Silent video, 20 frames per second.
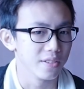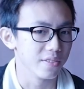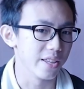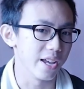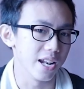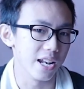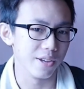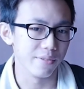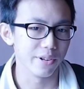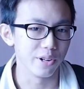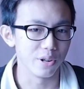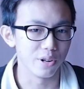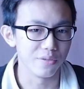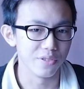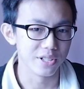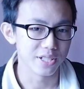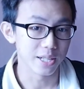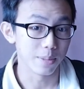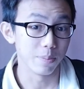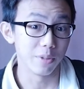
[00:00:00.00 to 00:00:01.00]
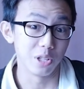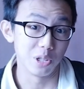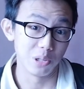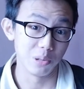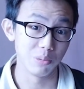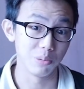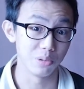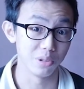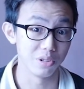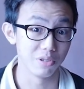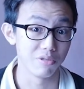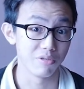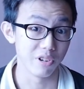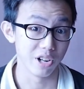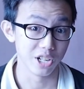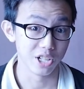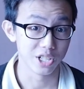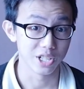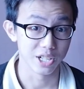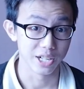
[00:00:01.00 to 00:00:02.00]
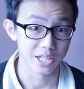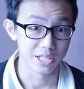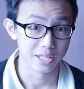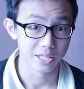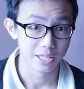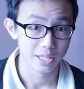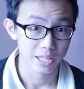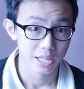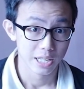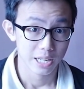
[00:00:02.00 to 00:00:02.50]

Then they want to offer something new to the franchise.